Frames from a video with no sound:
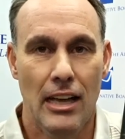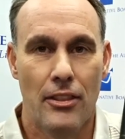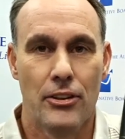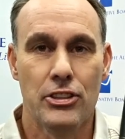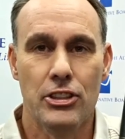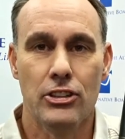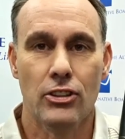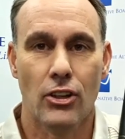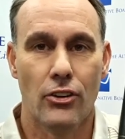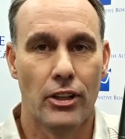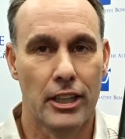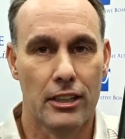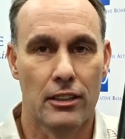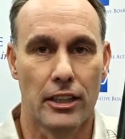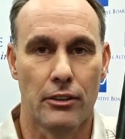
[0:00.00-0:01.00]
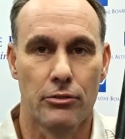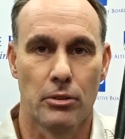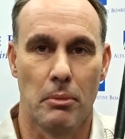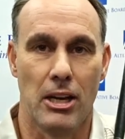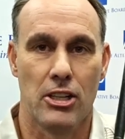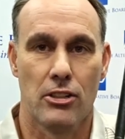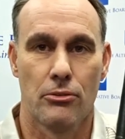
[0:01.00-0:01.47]
This is critical
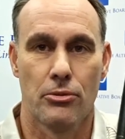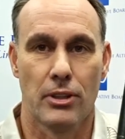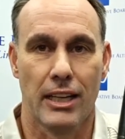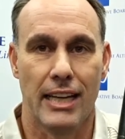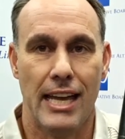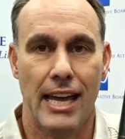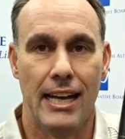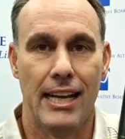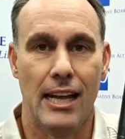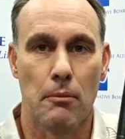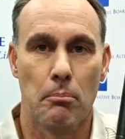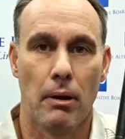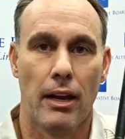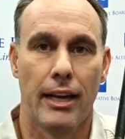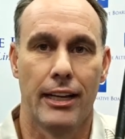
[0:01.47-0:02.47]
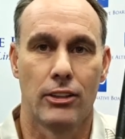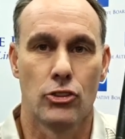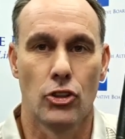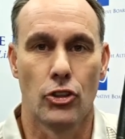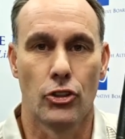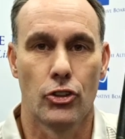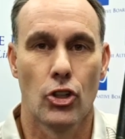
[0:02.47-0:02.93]
information for the caddy and player
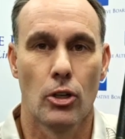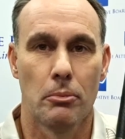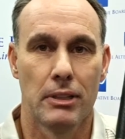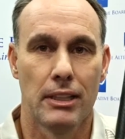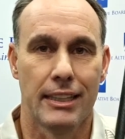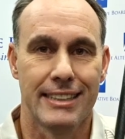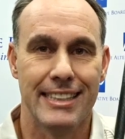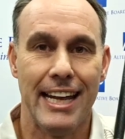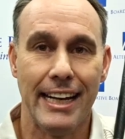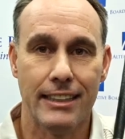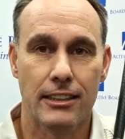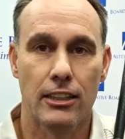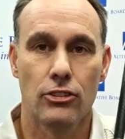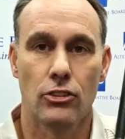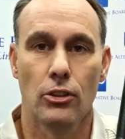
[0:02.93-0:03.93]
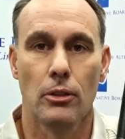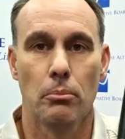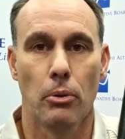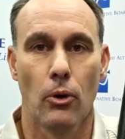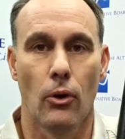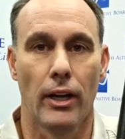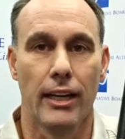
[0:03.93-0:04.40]
to determine the tactics to
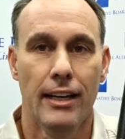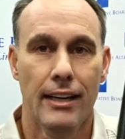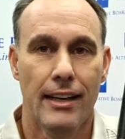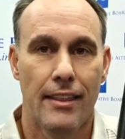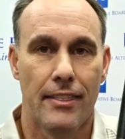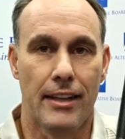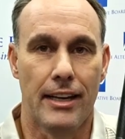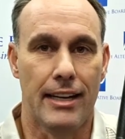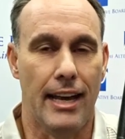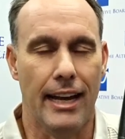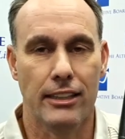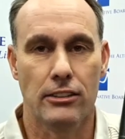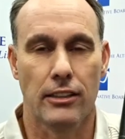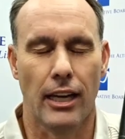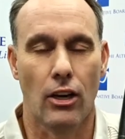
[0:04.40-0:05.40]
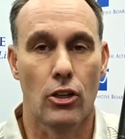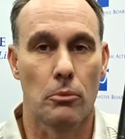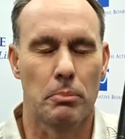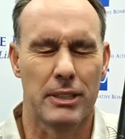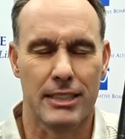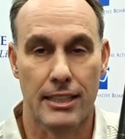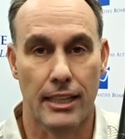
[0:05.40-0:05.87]
employ the next day on a
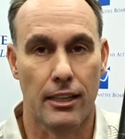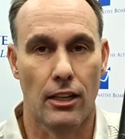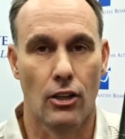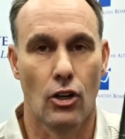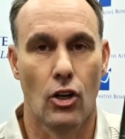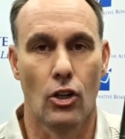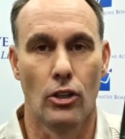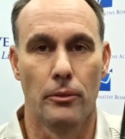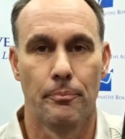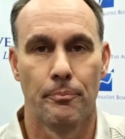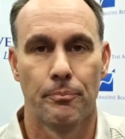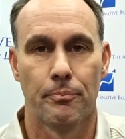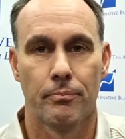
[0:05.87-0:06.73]
particular hole.